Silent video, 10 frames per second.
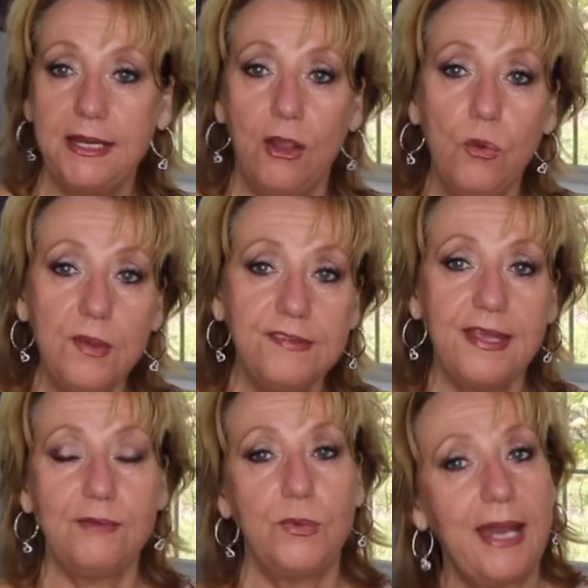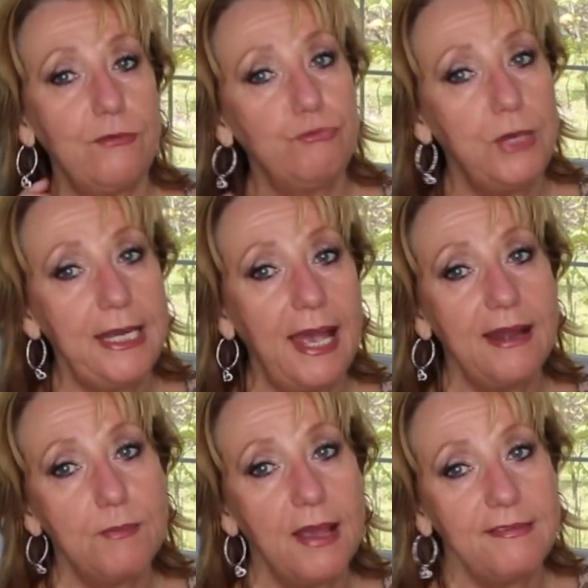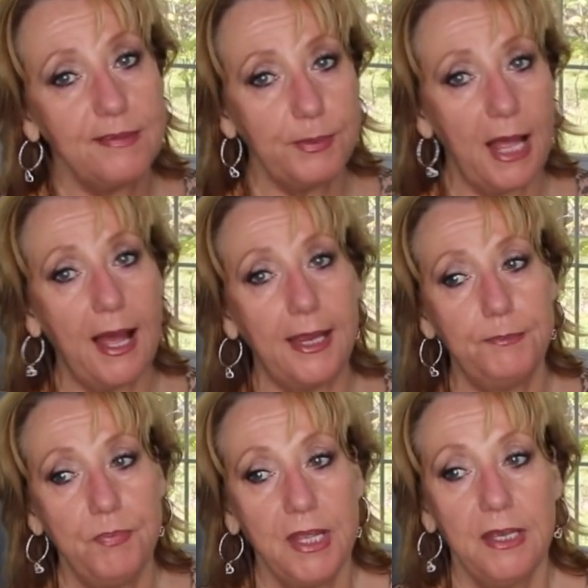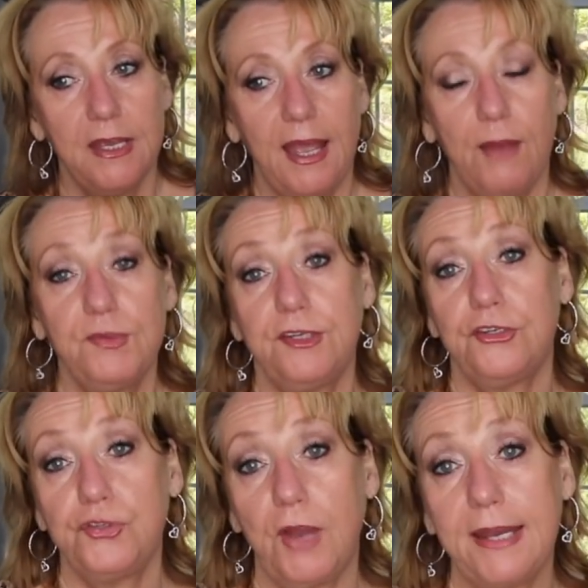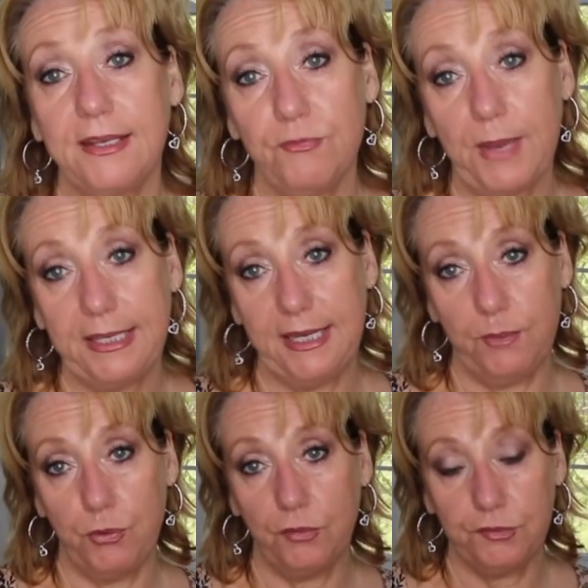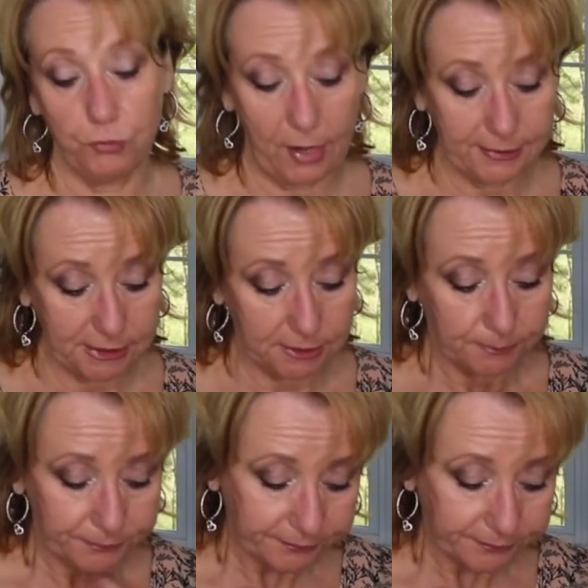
then I always said when I ran out of my supply, I was gonna try to give my CareProst a rest.